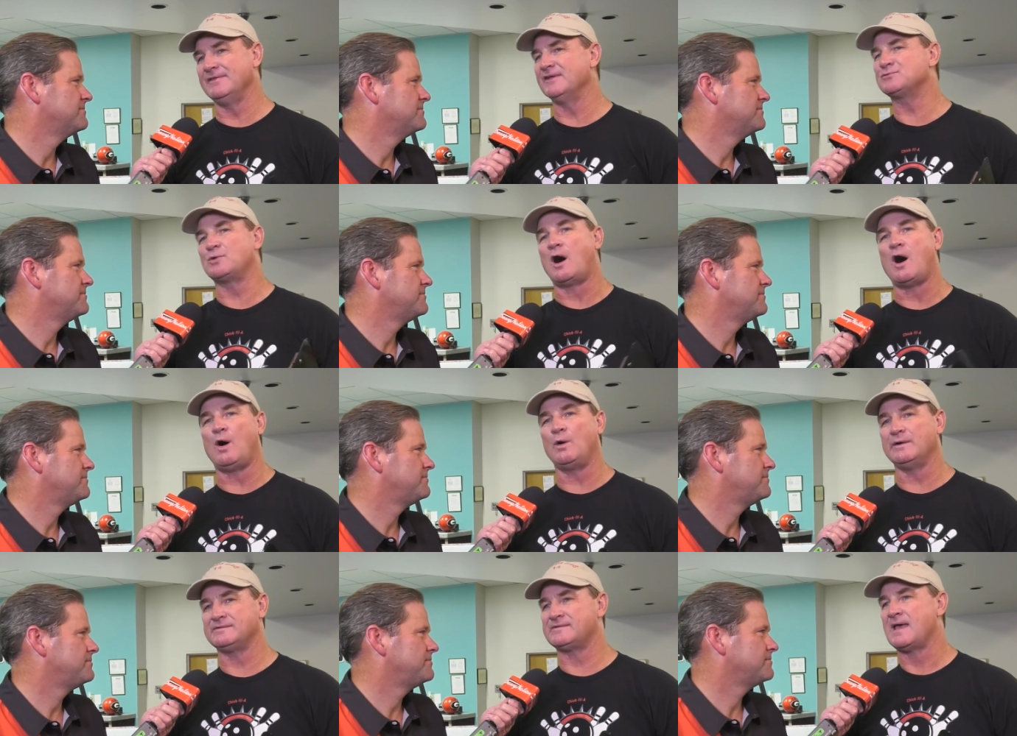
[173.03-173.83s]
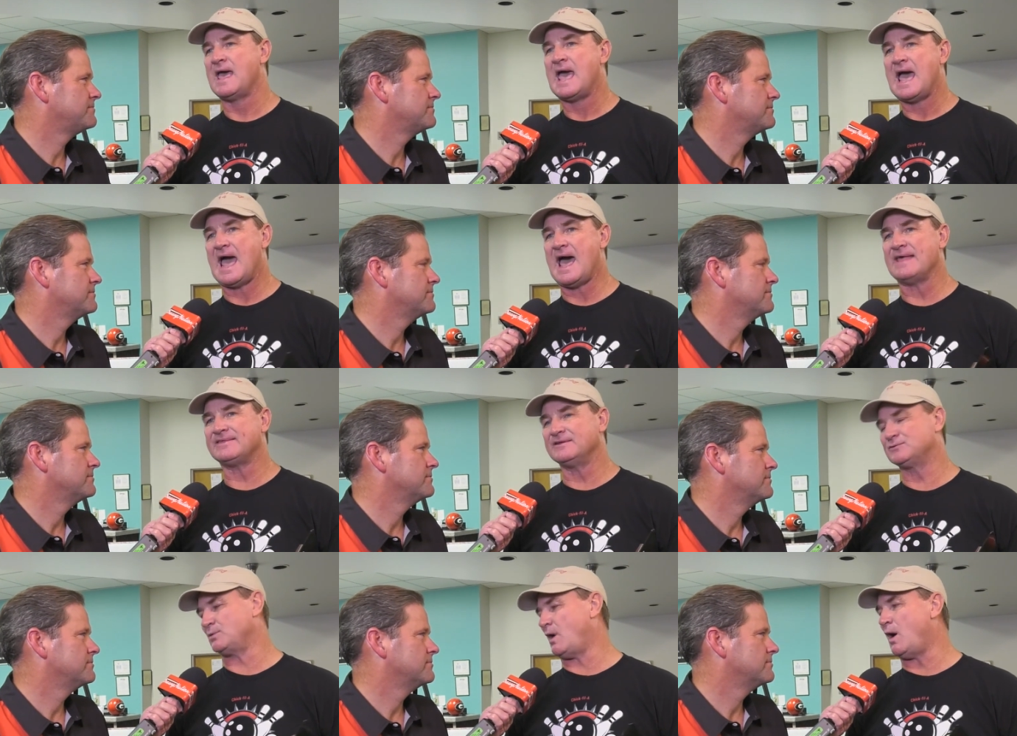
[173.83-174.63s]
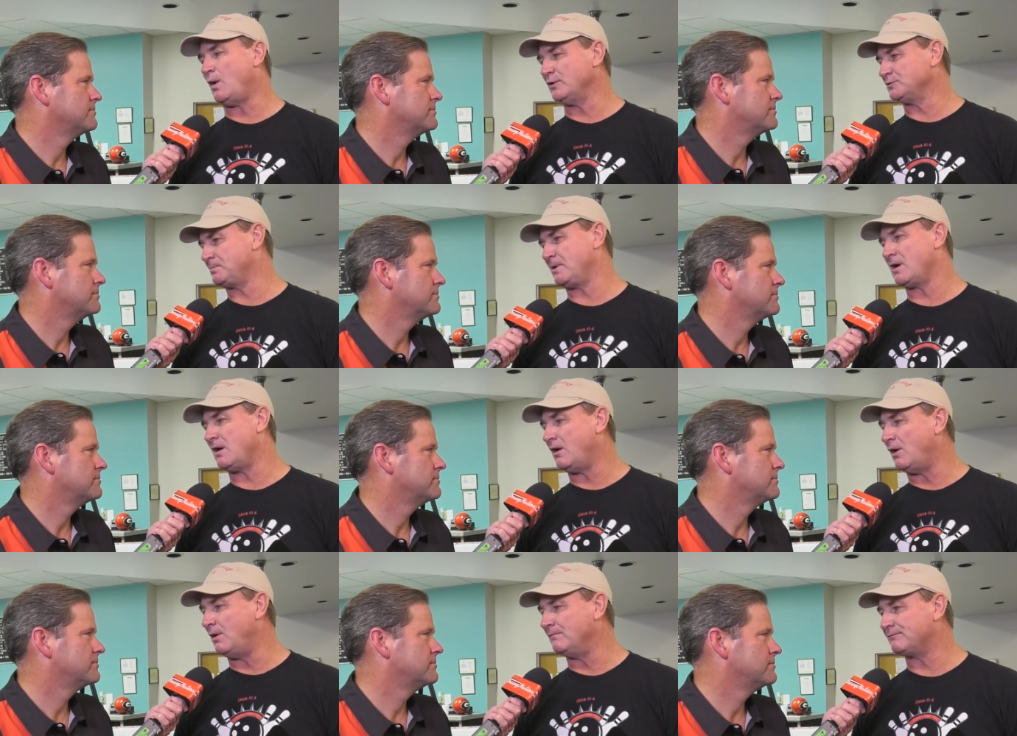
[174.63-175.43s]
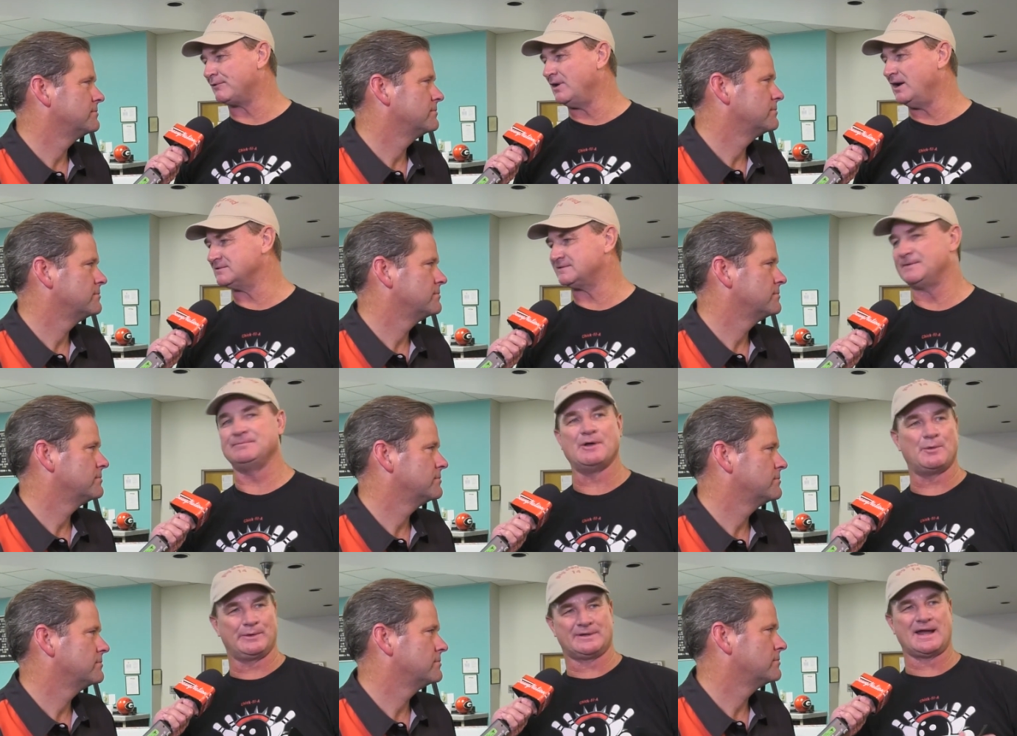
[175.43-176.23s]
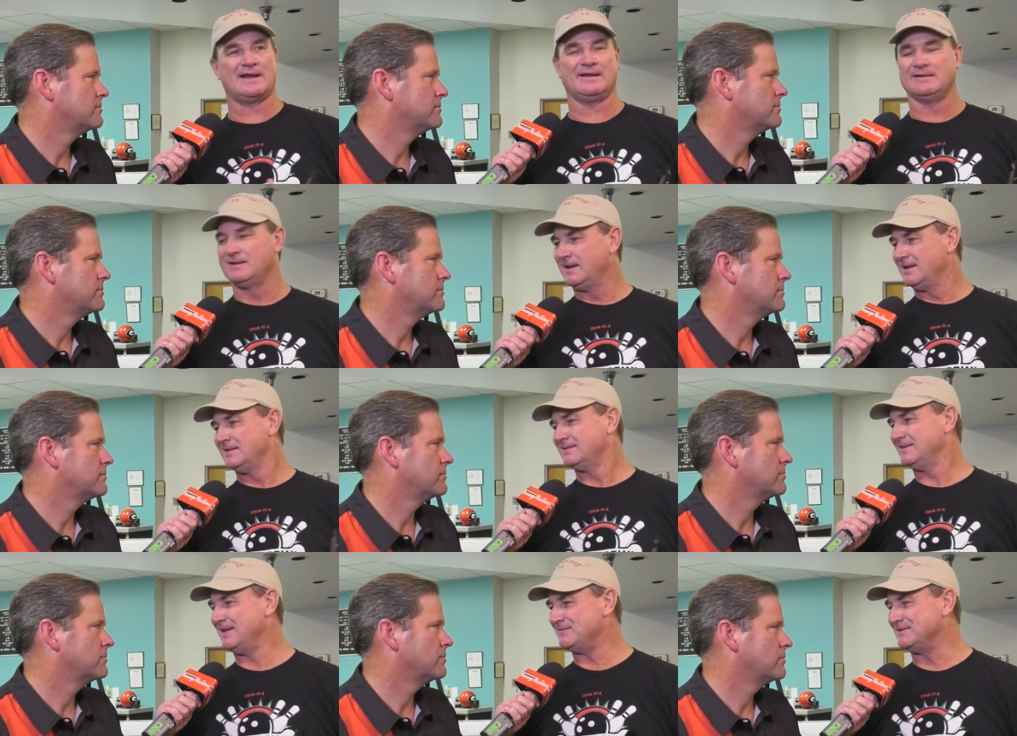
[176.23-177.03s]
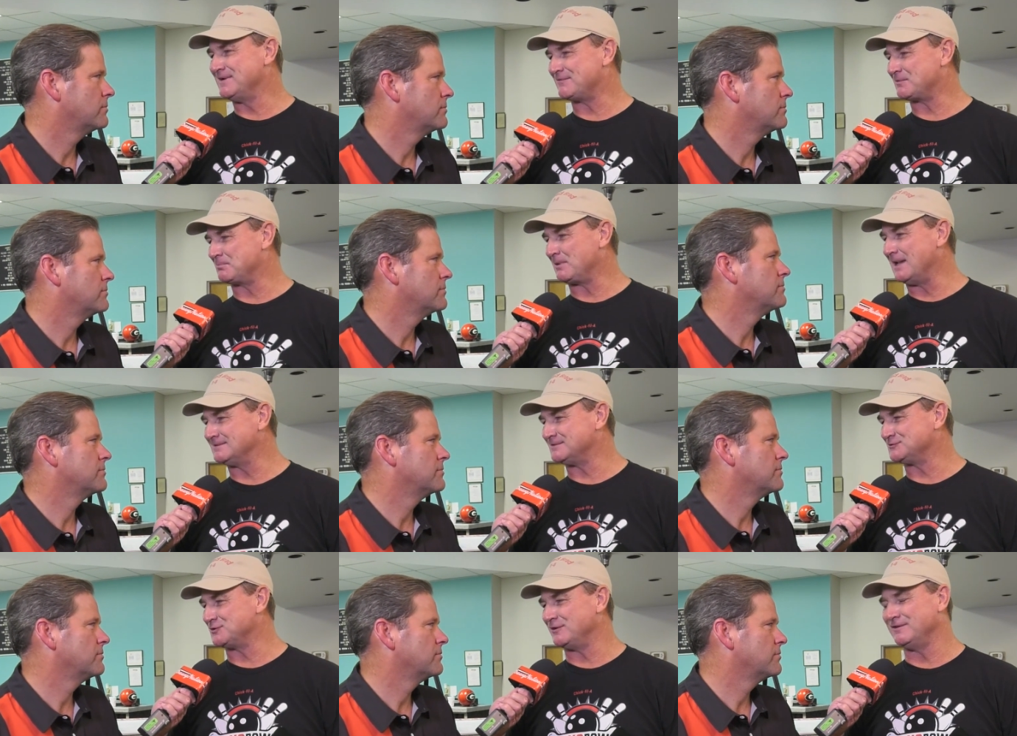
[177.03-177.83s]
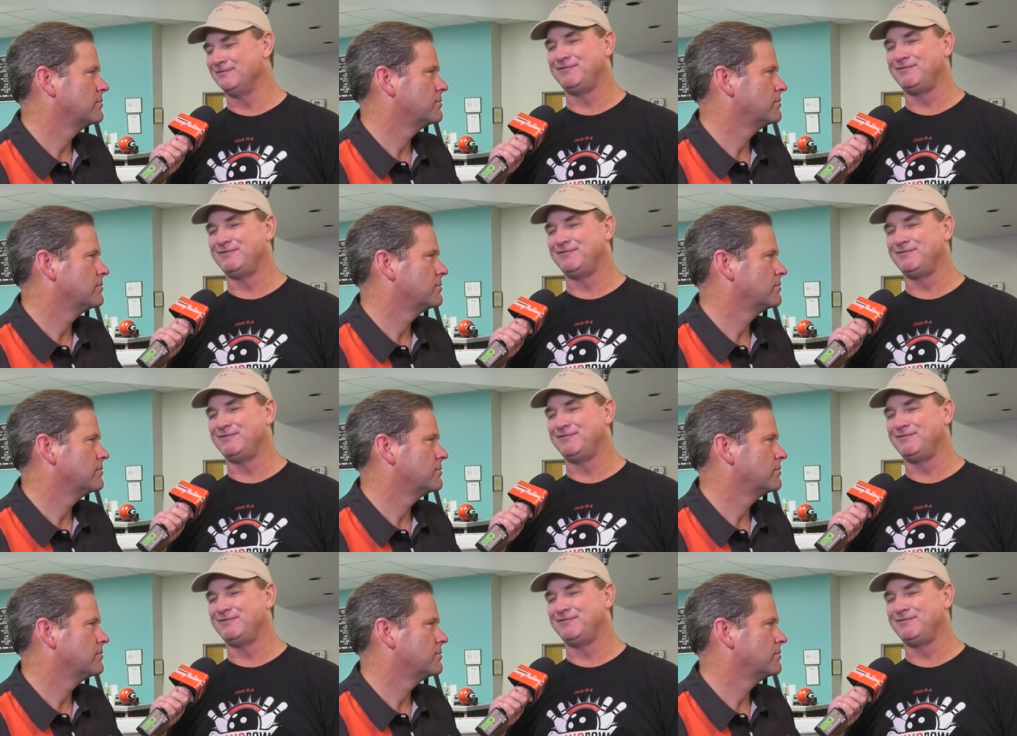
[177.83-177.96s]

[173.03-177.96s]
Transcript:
Speaker 1: And this will always, Athens will always be our home for us, even though we kind of live in different places during the